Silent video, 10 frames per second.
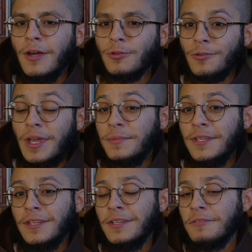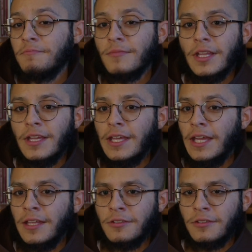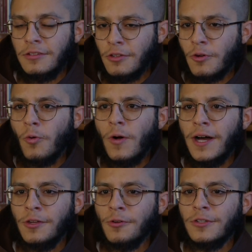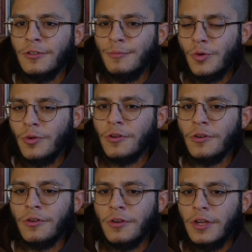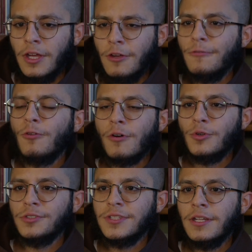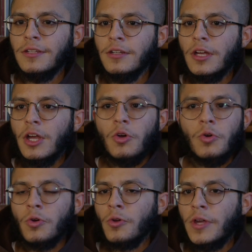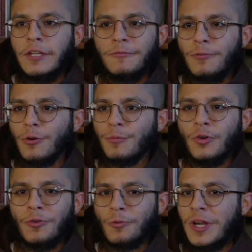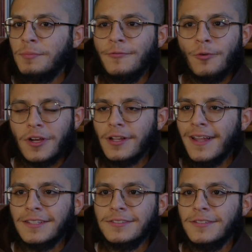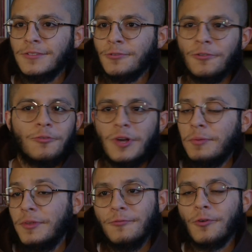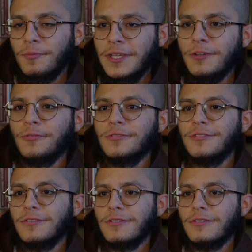whether that be in the choir in a more formal setting or informal right before classes or right before meals.